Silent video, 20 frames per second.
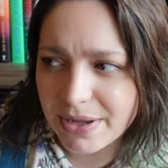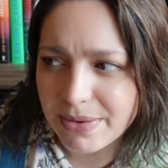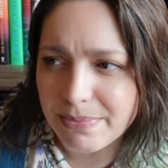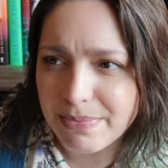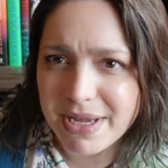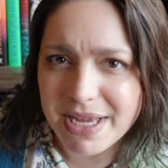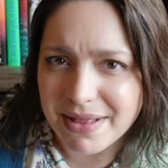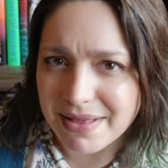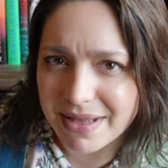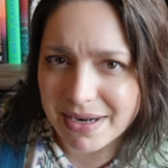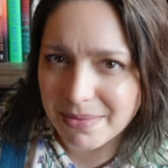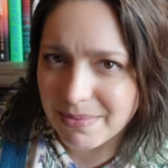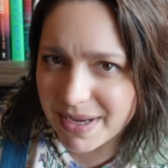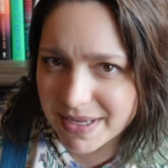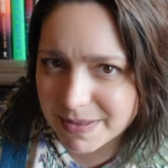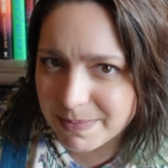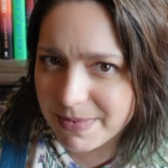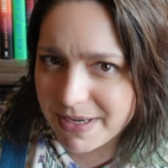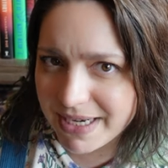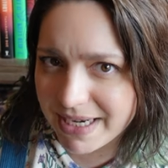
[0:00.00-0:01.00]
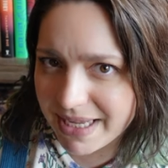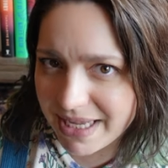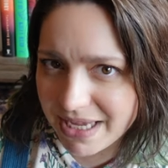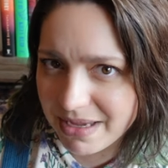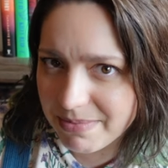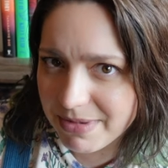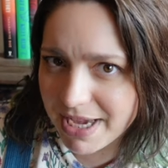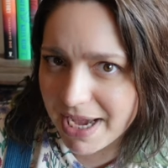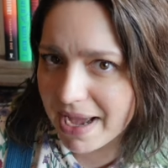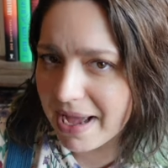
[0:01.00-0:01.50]
mean that it must be
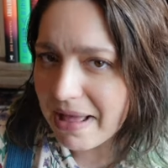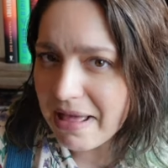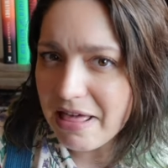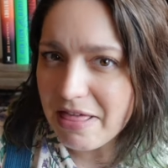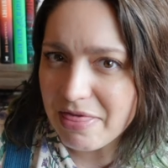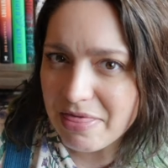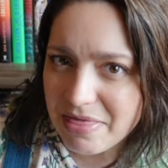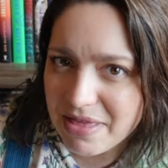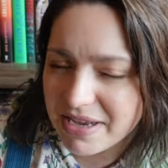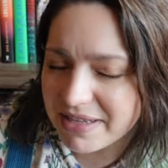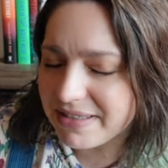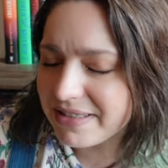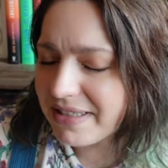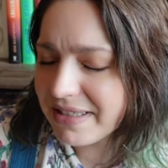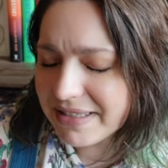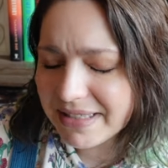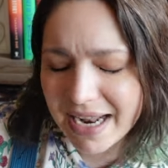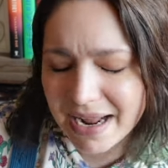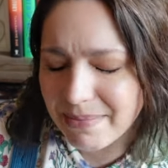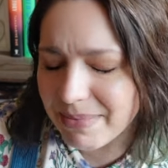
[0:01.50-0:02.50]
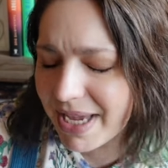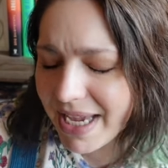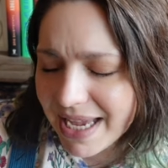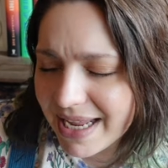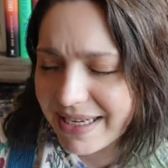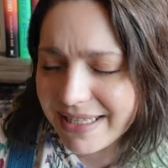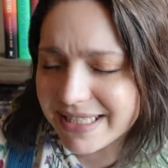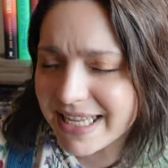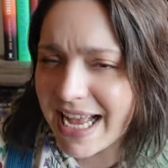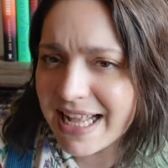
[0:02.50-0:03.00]
Nehemia? This does not make
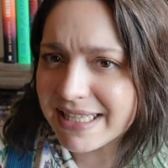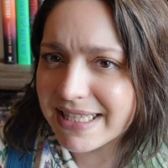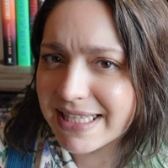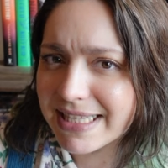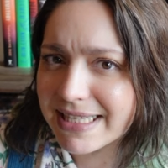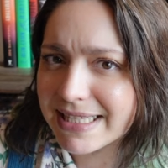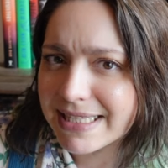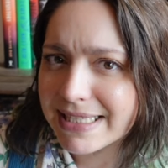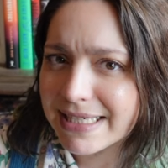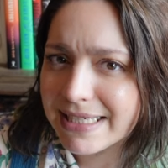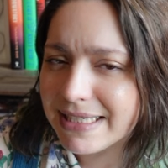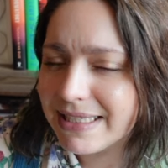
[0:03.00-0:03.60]
any sense.